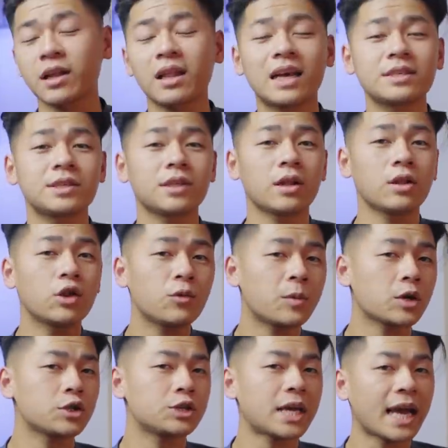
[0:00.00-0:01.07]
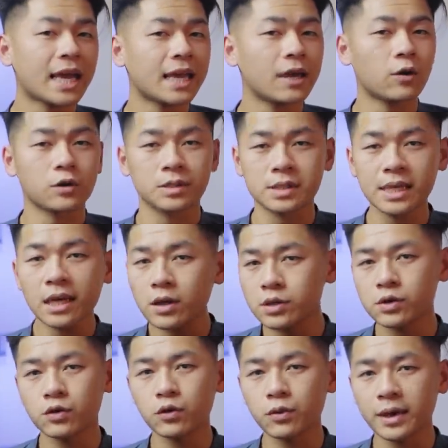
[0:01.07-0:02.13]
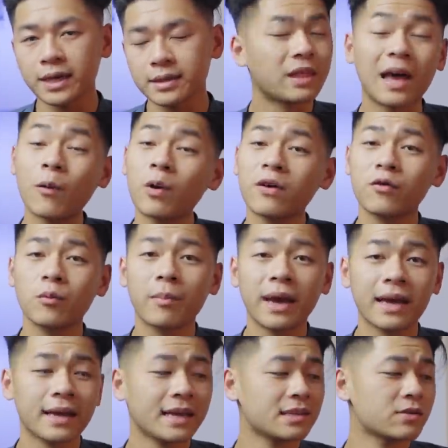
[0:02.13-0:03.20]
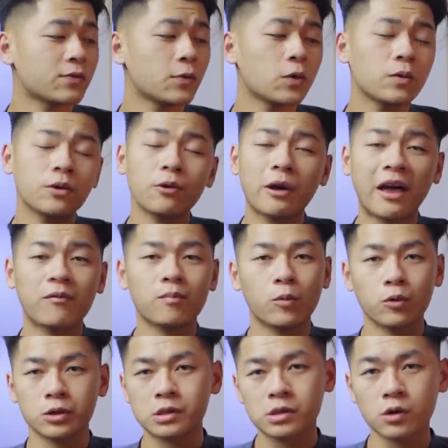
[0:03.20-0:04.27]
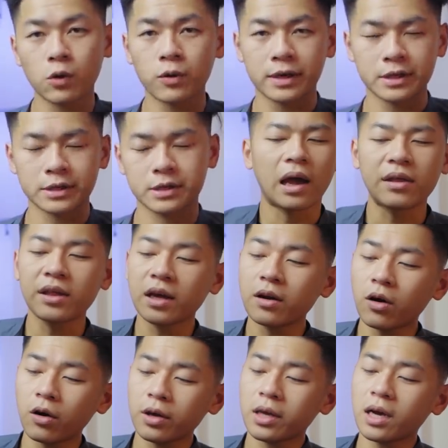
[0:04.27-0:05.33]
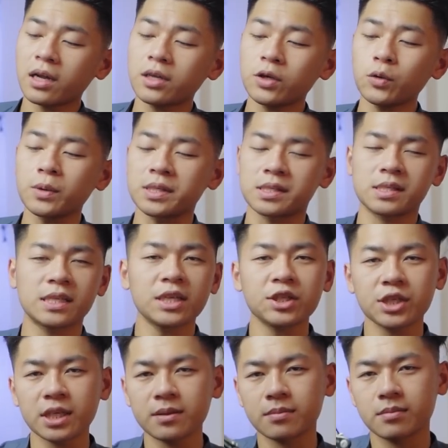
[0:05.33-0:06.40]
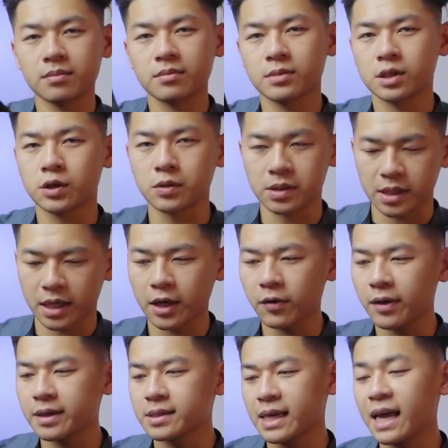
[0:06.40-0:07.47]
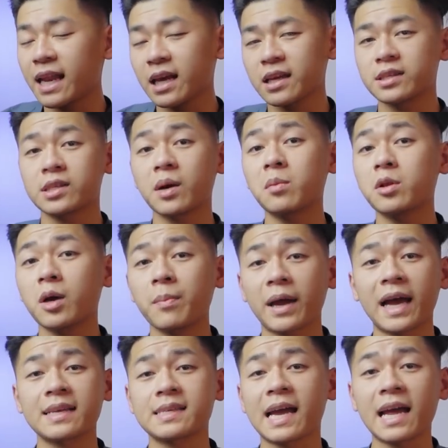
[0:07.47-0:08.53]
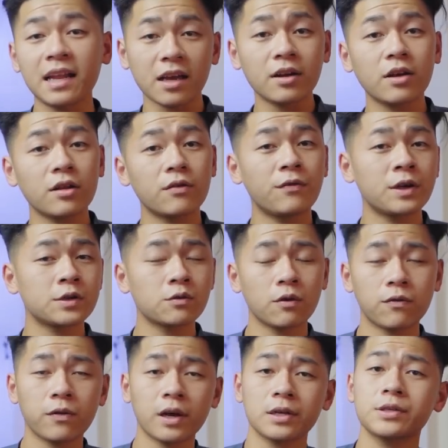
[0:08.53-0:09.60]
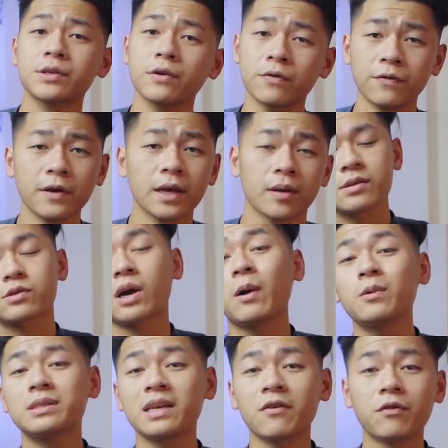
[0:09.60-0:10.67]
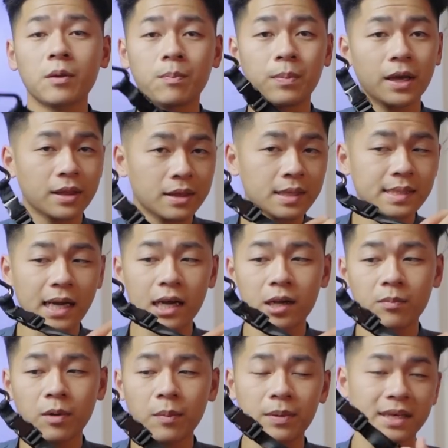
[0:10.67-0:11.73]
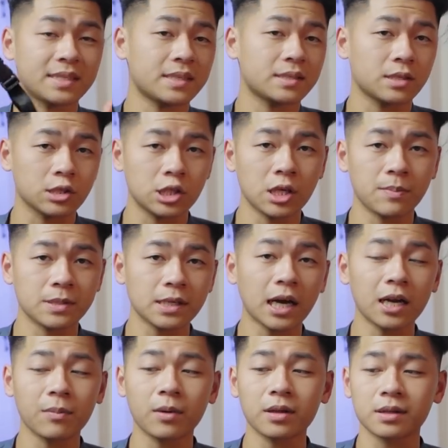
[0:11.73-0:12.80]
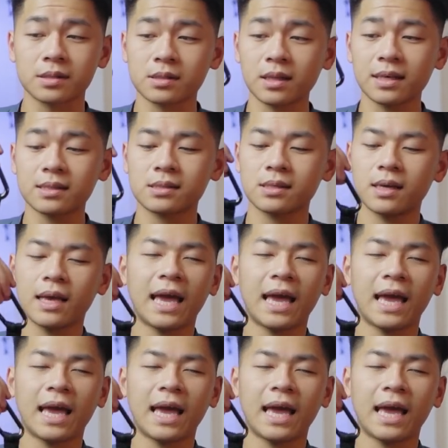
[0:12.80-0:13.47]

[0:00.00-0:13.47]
allows you to loop your jacket or sneakers through it. That way if your bag gets full, you have more storage. And then all you gotta do is cinch it, to secure it, and it can double up as adding another visual flair to your fit. So I would definitely pick this item up as it's the cheapest item on this list,